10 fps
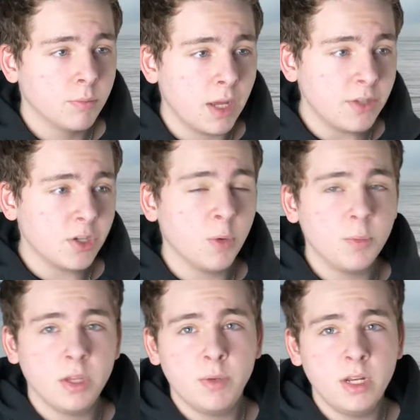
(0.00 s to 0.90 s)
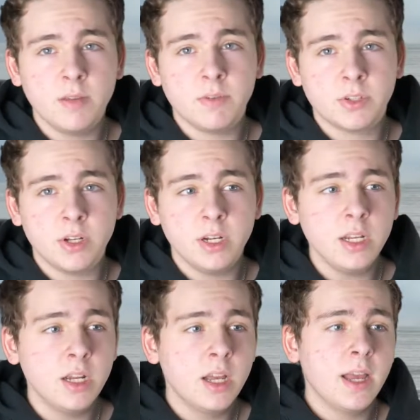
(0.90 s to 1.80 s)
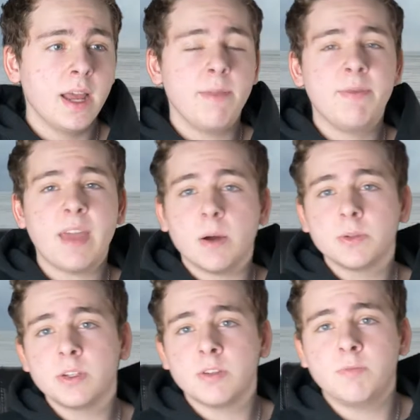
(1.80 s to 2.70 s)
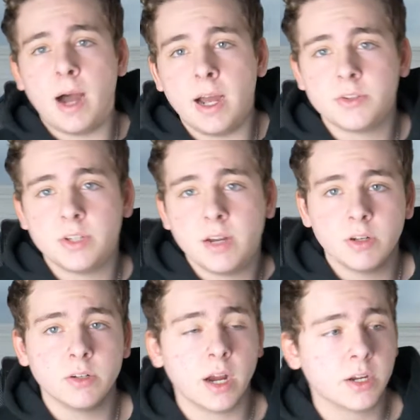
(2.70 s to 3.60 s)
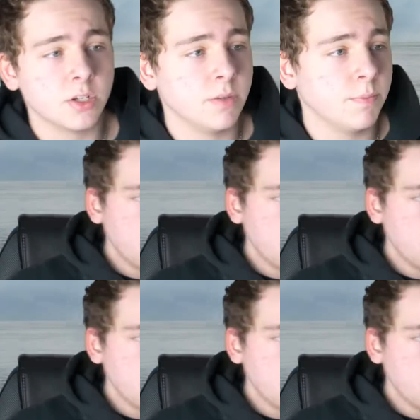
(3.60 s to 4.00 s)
Blasts harm the immediate vicinity and thousands of miles in every direction.